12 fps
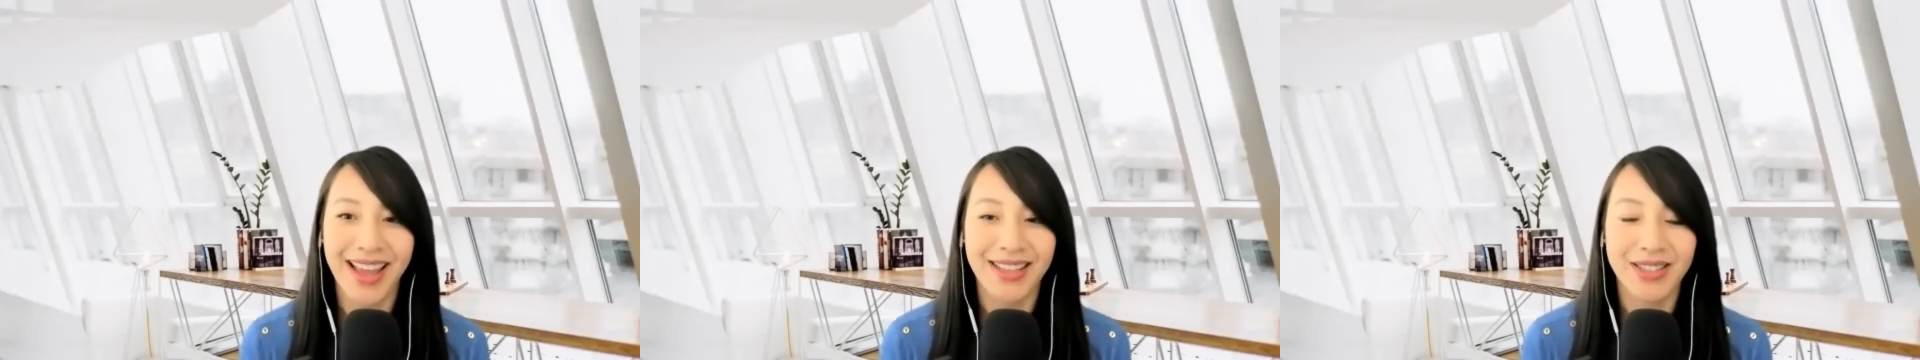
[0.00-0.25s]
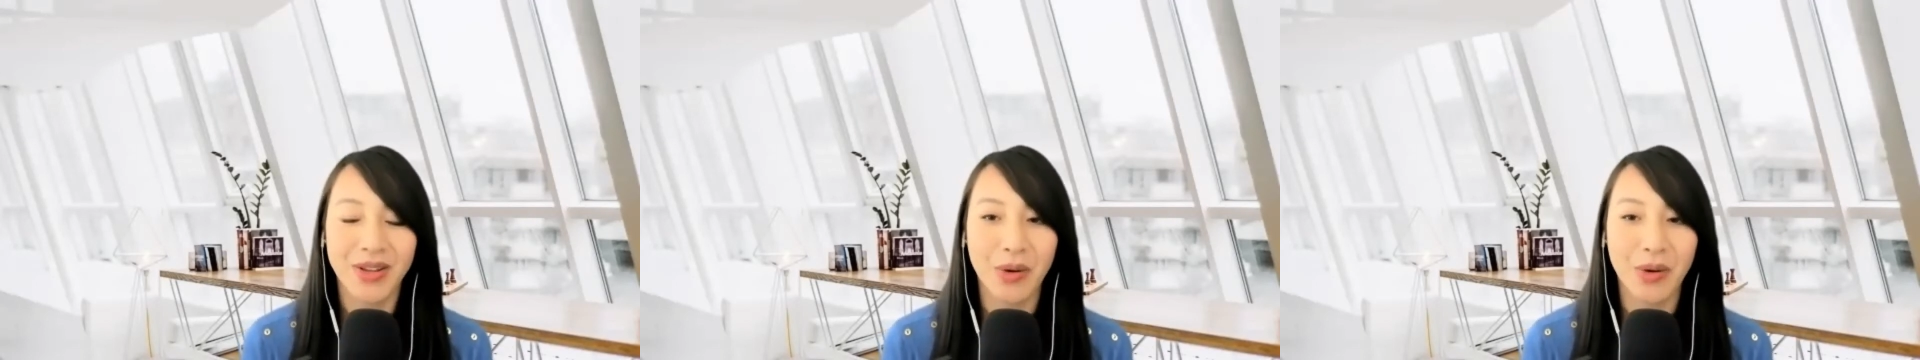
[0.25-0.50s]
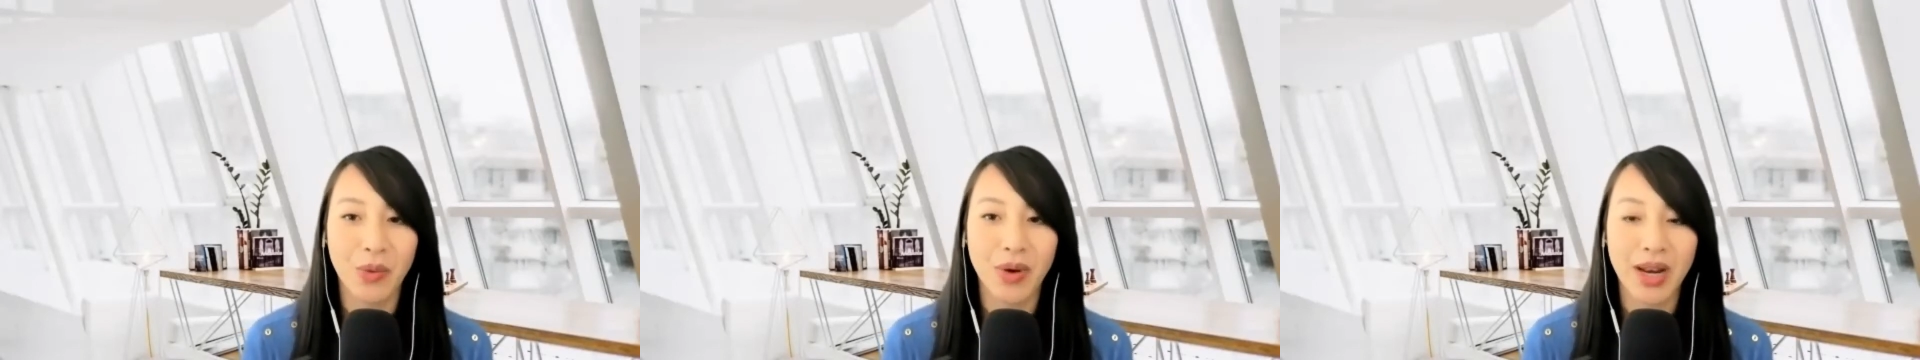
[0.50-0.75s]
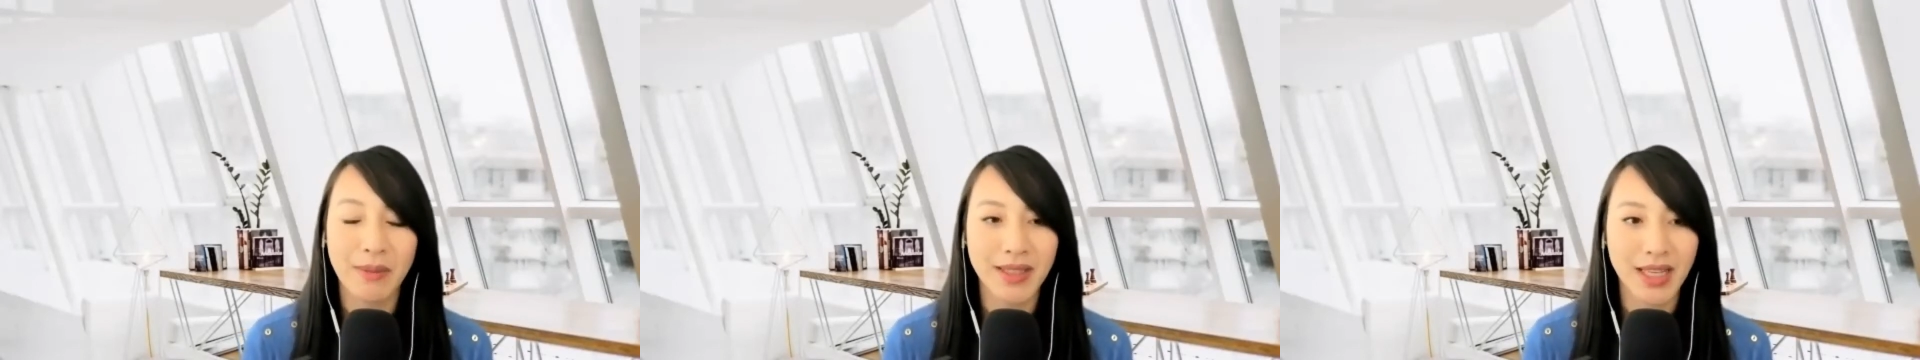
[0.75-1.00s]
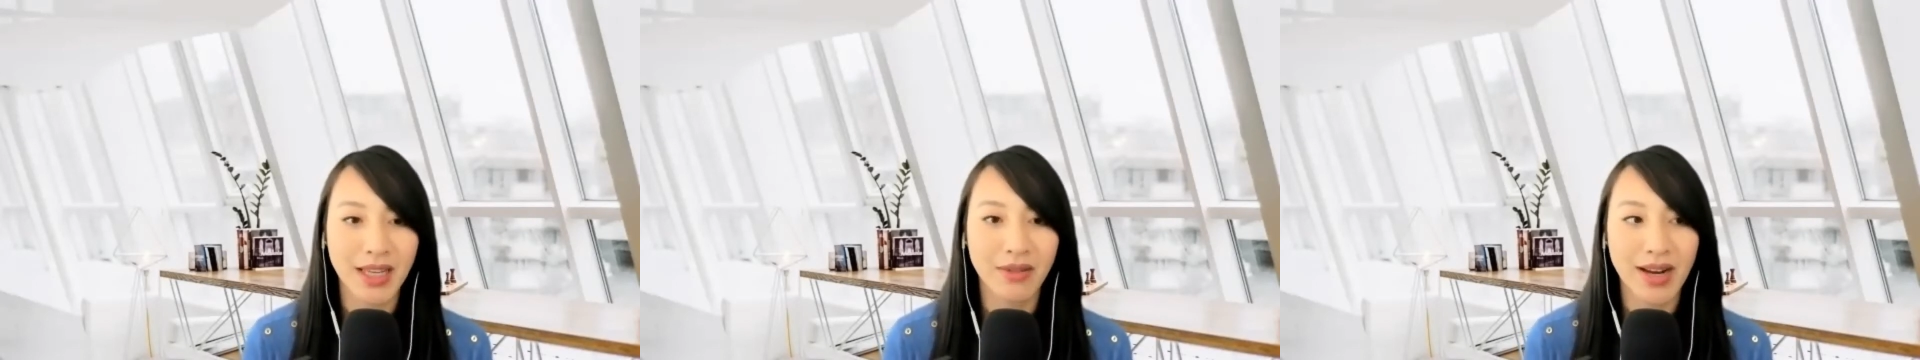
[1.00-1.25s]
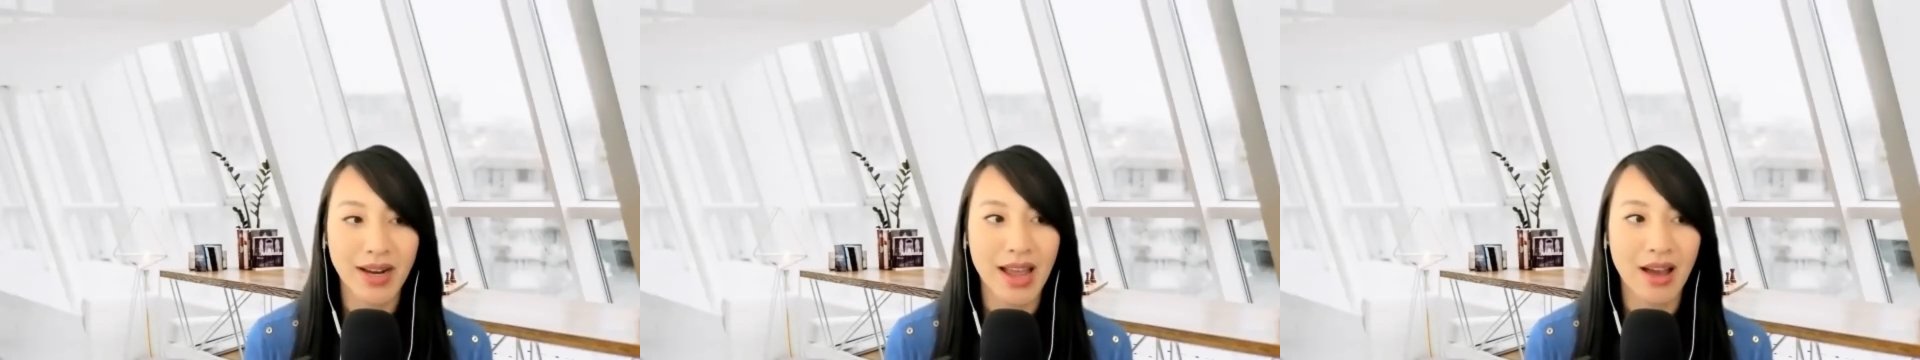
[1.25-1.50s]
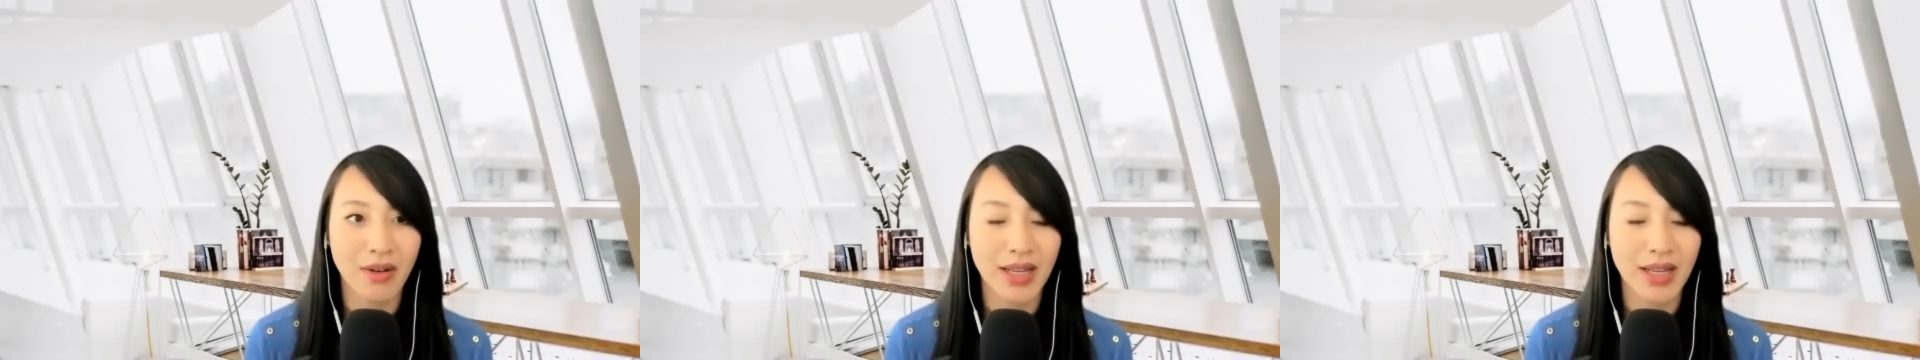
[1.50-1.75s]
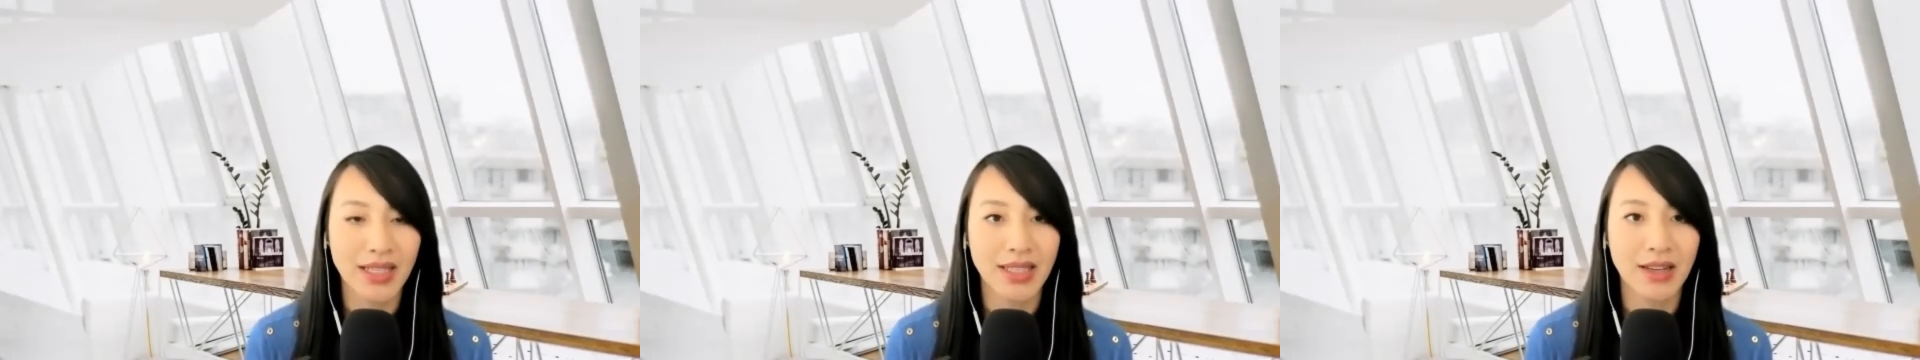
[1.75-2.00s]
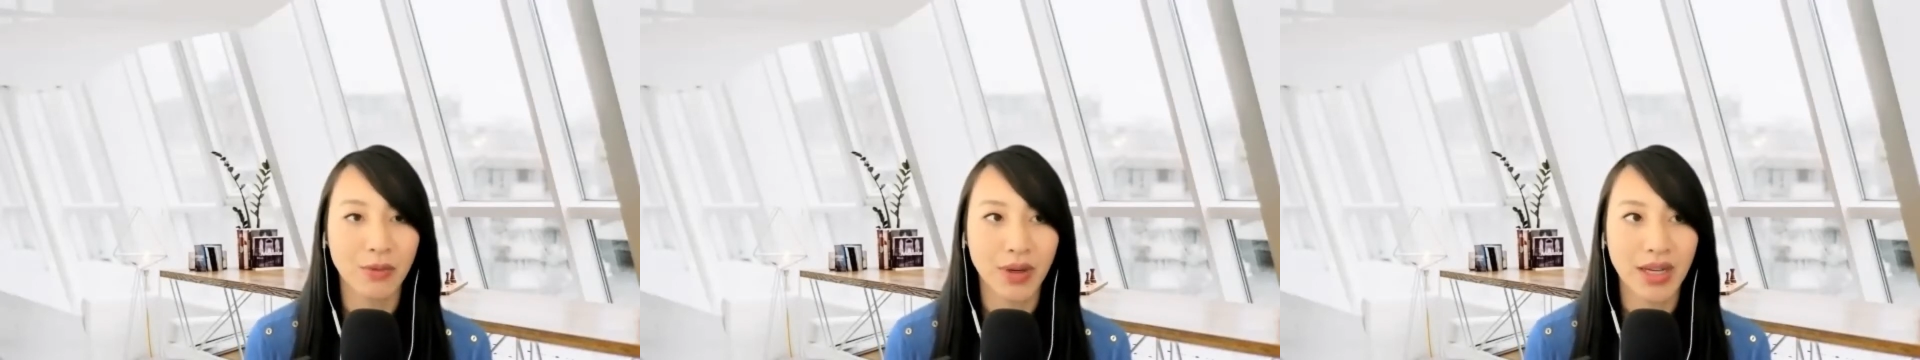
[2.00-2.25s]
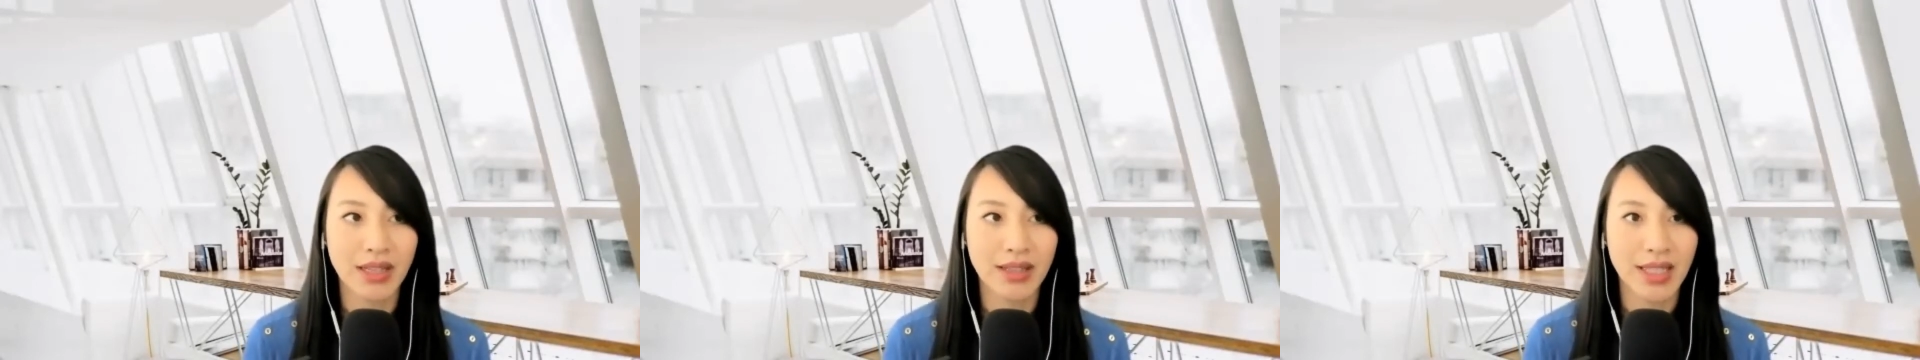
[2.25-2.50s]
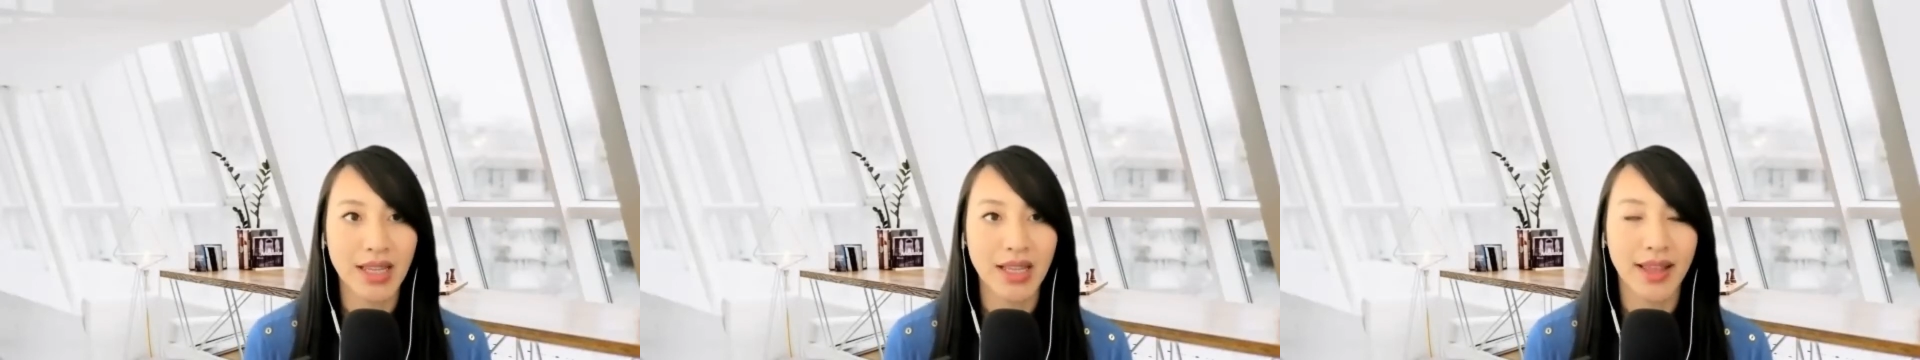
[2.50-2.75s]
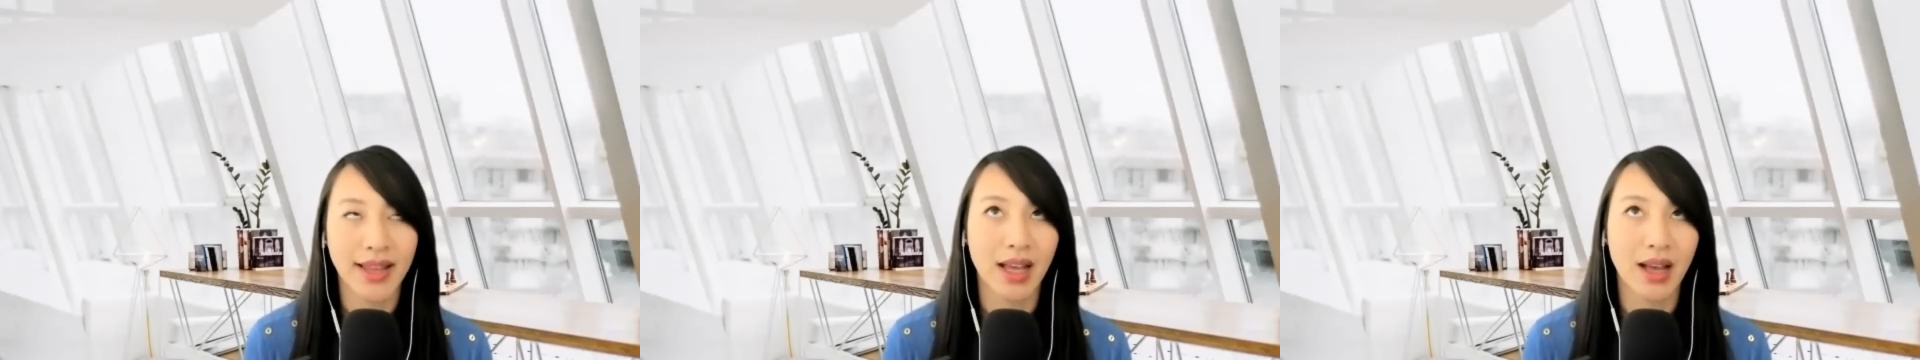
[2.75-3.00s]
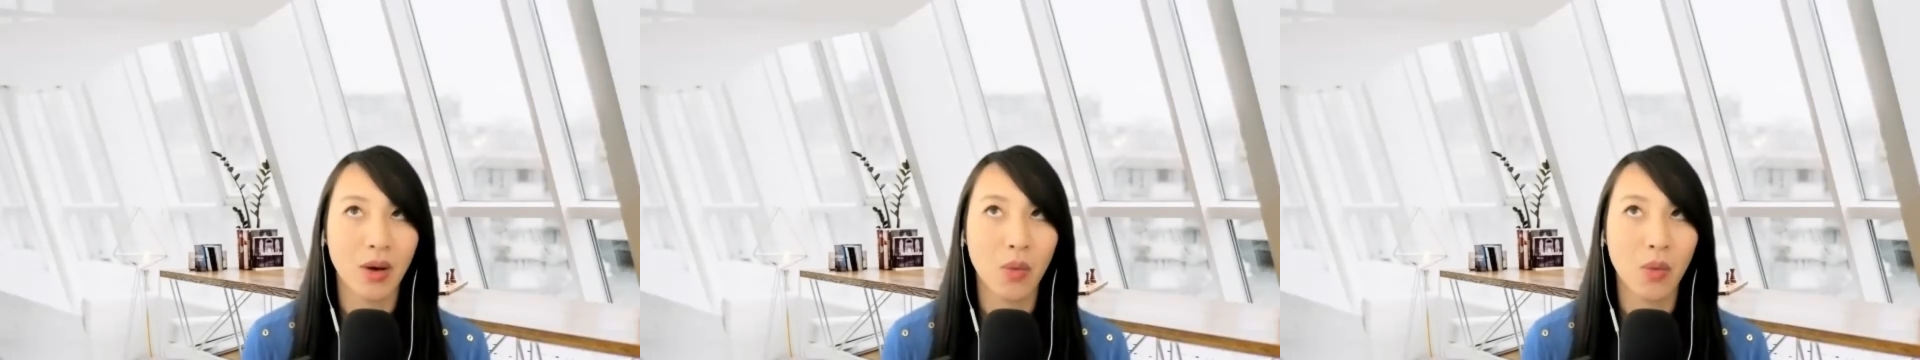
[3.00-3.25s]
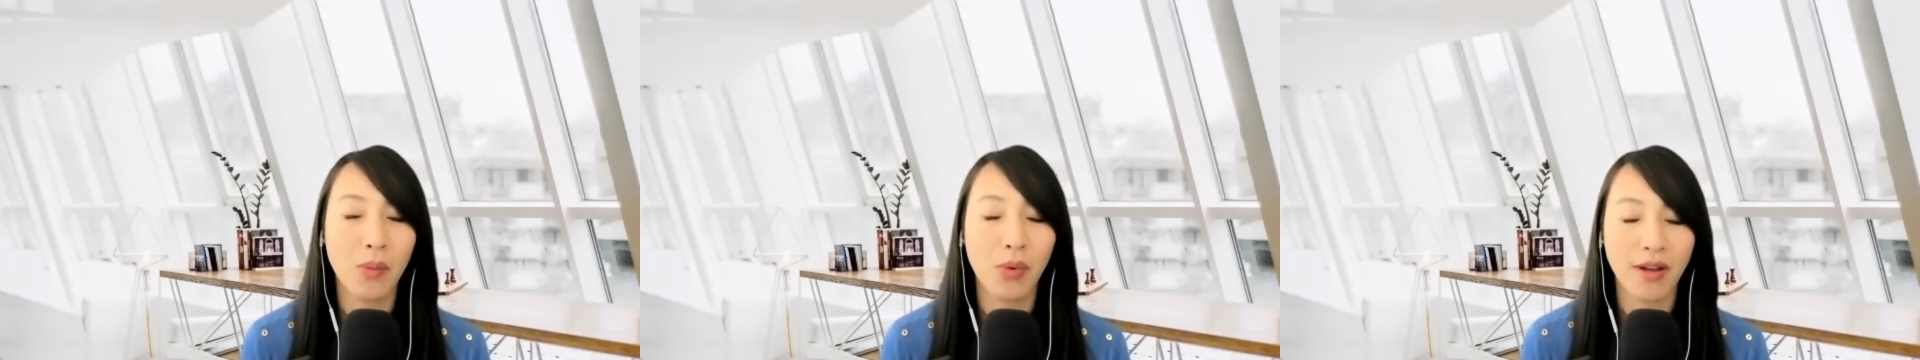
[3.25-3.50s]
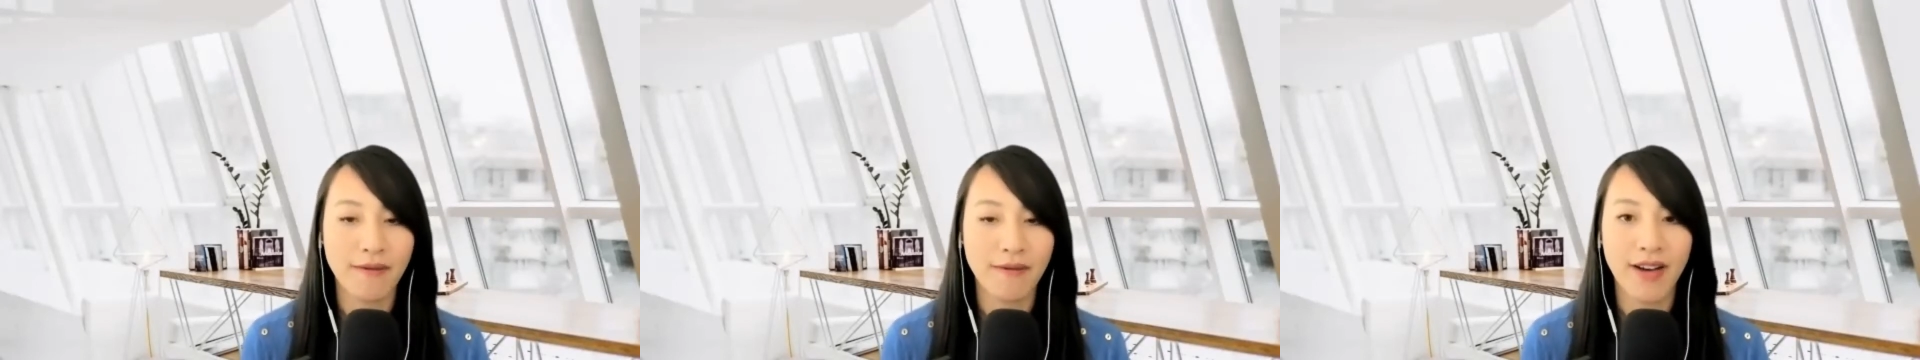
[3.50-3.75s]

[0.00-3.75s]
So what I'm seeing right now is if we can see like a 1.5,